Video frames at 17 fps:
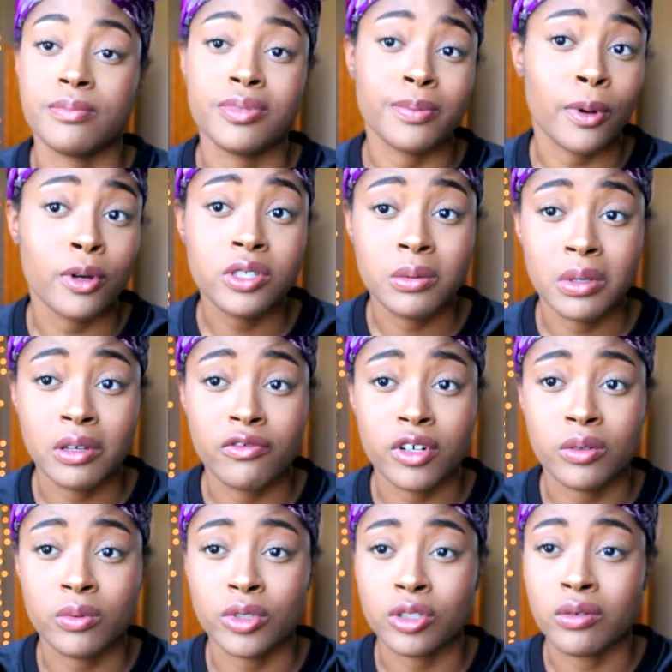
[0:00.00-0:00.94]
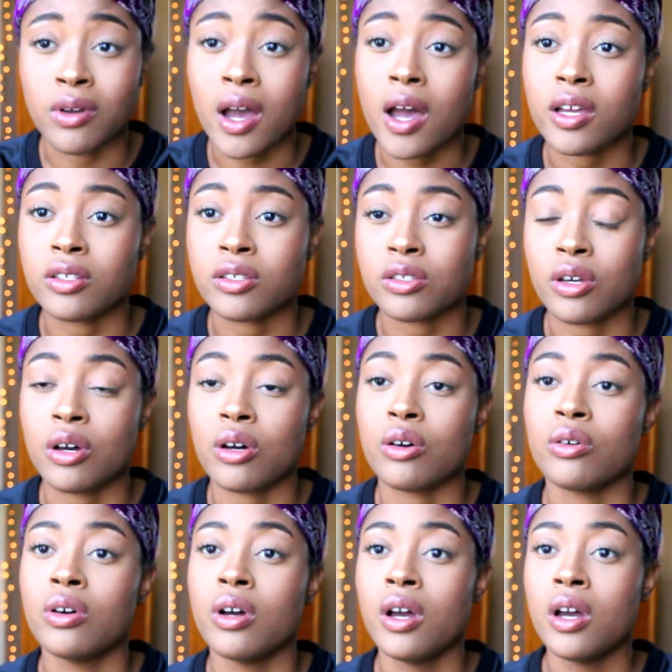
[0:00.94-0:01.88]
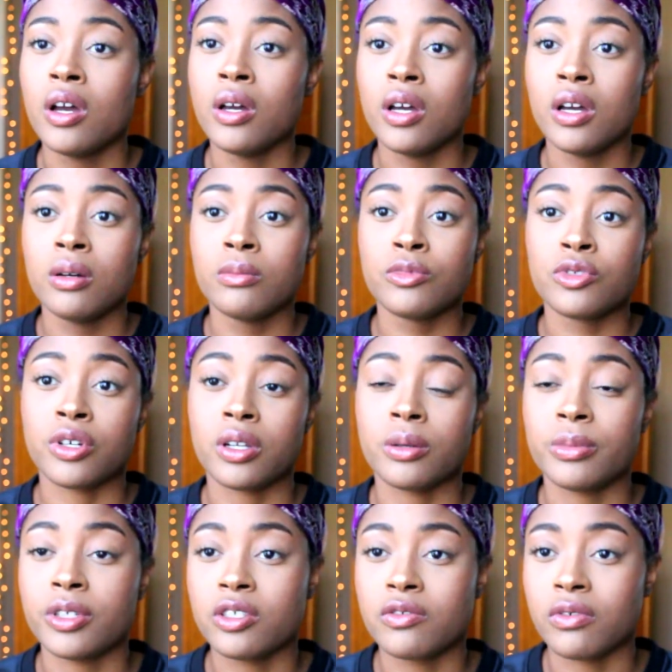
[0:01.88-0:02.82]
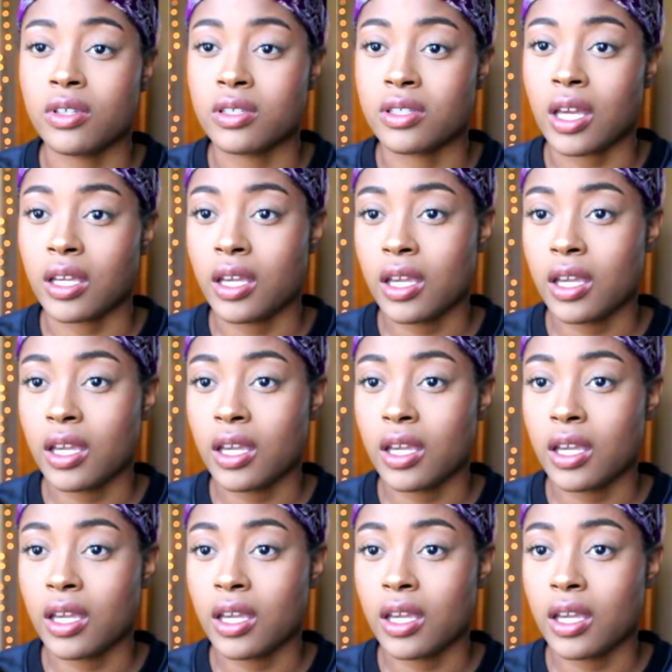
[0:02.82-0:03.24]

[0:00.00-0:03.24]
supposed to be real with you guys so trying to be as real as i